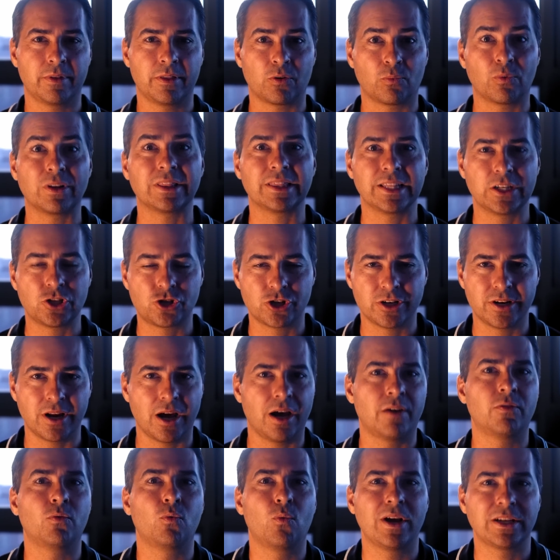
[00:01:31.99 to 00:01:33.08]
the religion
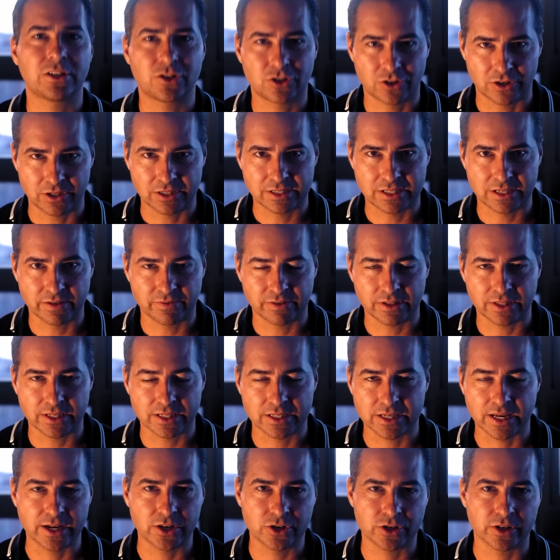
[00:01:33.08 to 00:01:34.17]
of Western
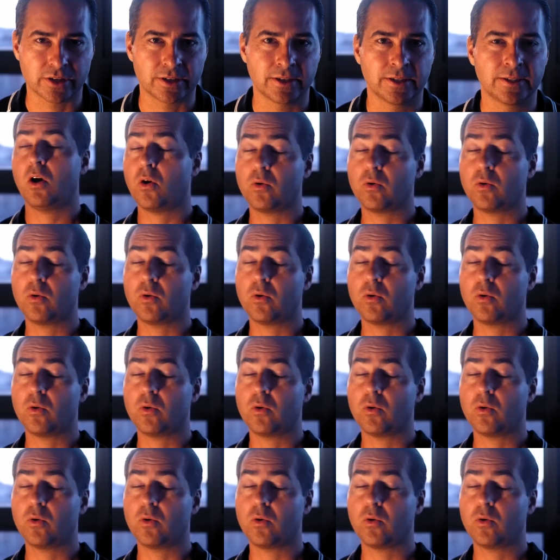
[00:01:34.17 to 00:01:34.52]
civilization.